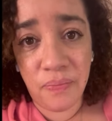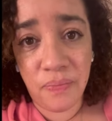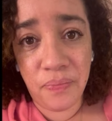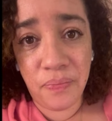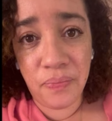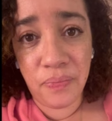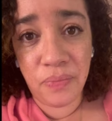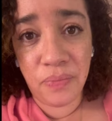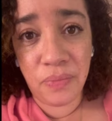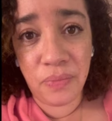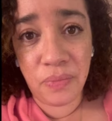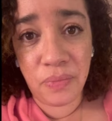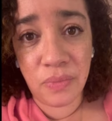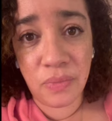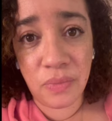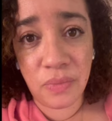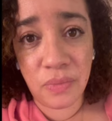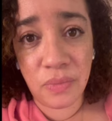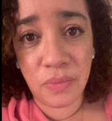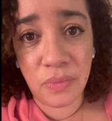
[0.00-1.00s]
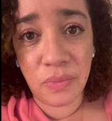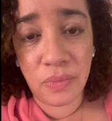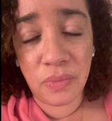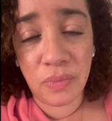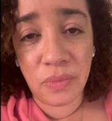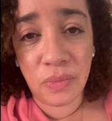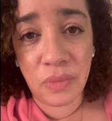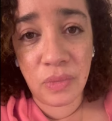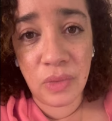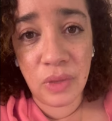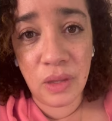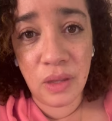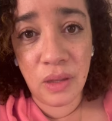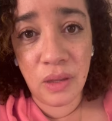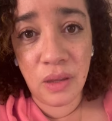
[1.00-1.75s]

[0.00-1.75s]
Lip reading: Nobody speaks.